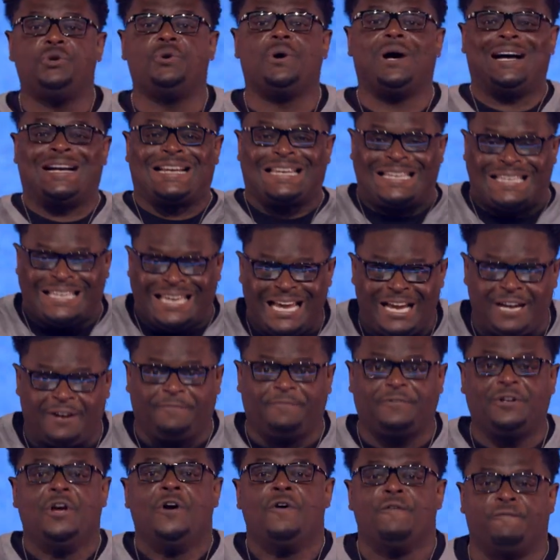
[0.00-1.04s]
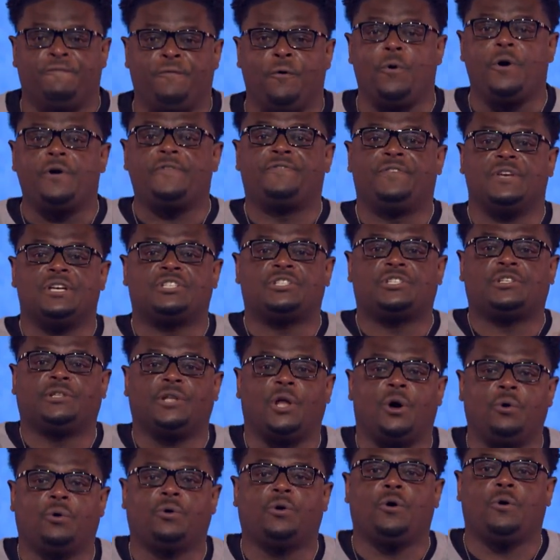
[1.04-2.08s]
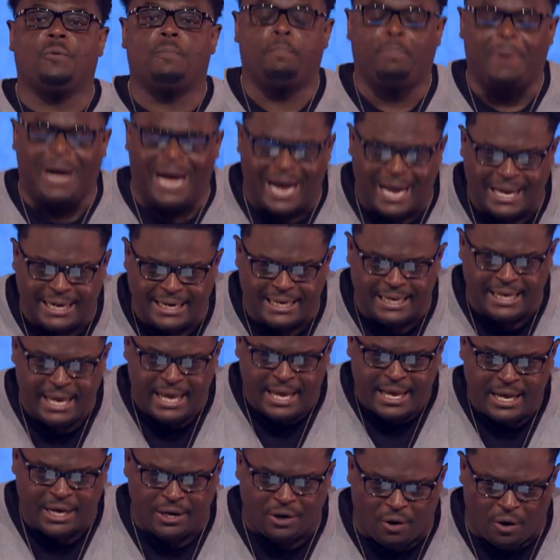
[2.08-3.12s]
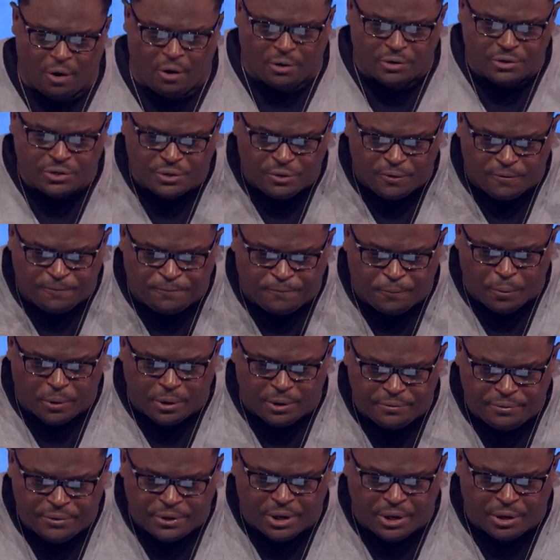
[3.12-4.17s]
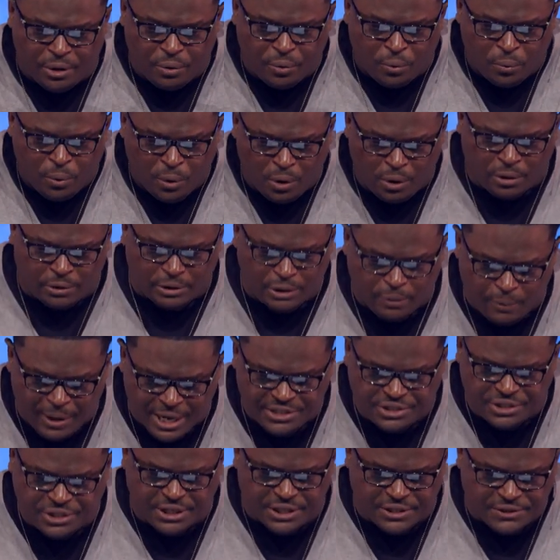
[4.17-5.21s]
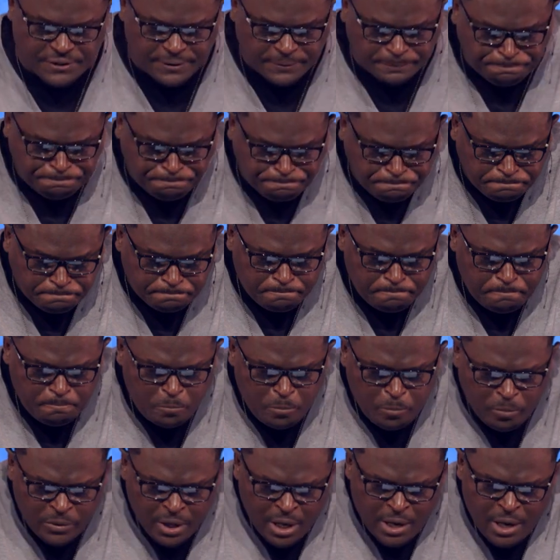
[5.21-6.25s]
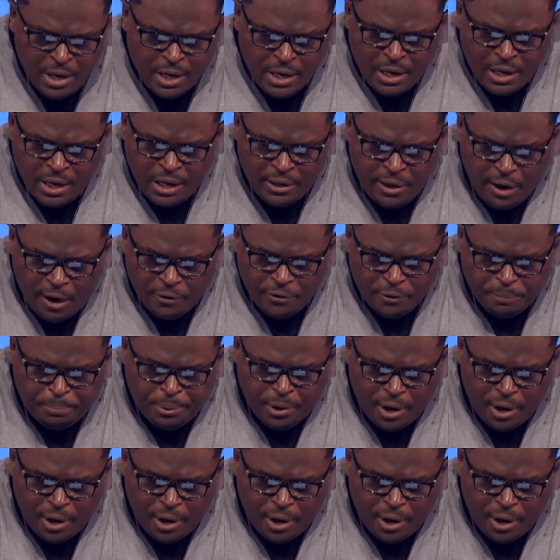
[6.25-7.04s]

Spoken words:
you a gift for this local body and also for the world. Now watch this. And all the